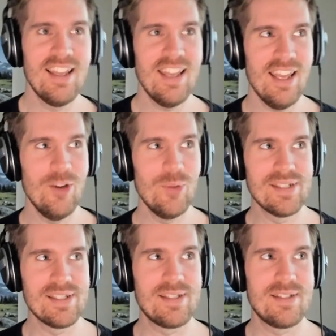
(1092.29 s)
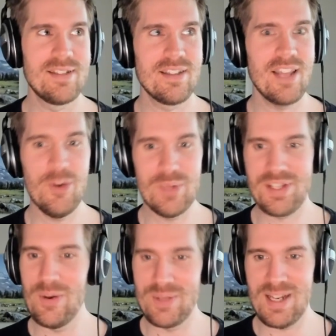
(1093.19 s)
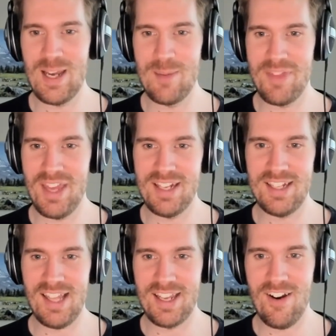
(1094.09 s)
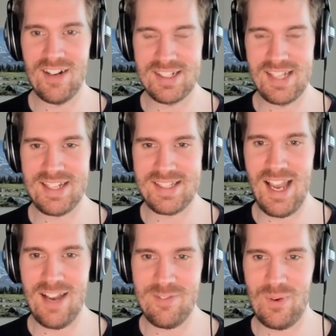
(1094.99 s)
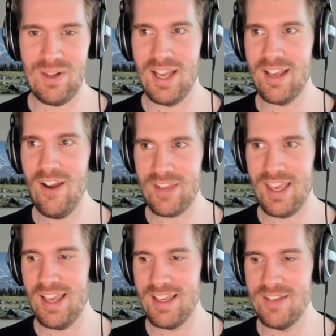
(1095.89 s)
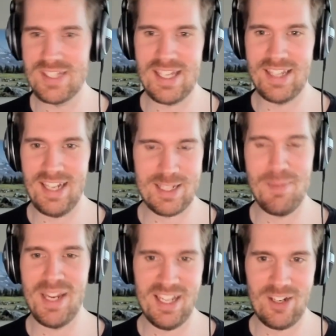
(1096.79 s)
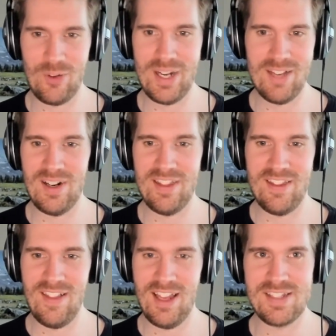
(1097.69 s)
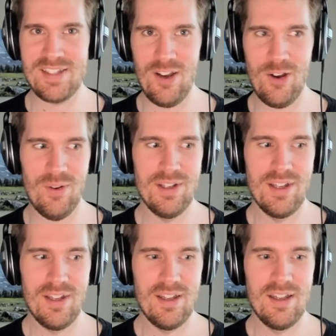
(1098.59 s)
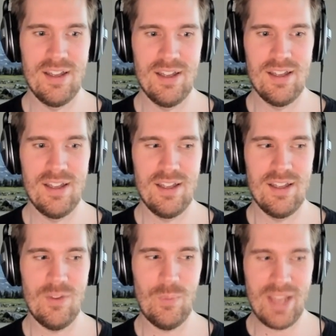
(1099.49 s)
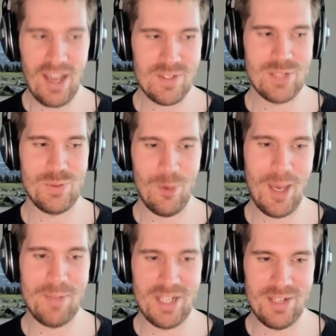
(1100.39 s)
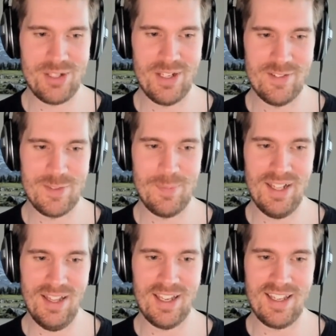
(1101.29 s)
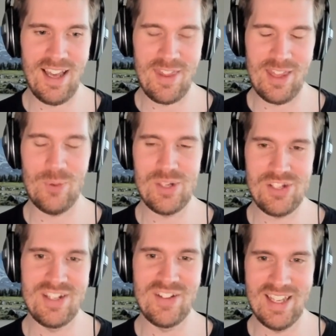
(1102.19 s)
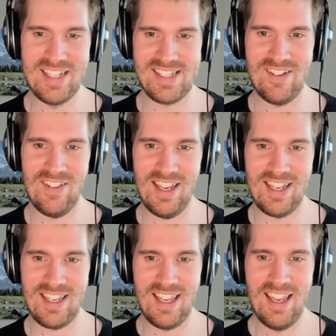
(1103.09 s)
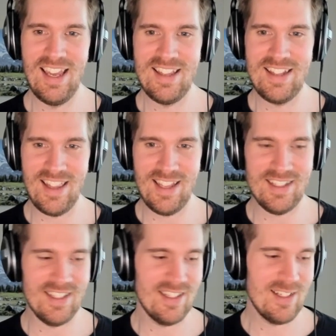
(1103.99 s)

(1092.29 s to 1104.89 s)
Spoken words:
it was, it was go time. Then like our exec staff were like, okay, it was like the next meeting or whatever. And they're like, so we have these roadmap initiatives, but like, I think we should do this. So like, they then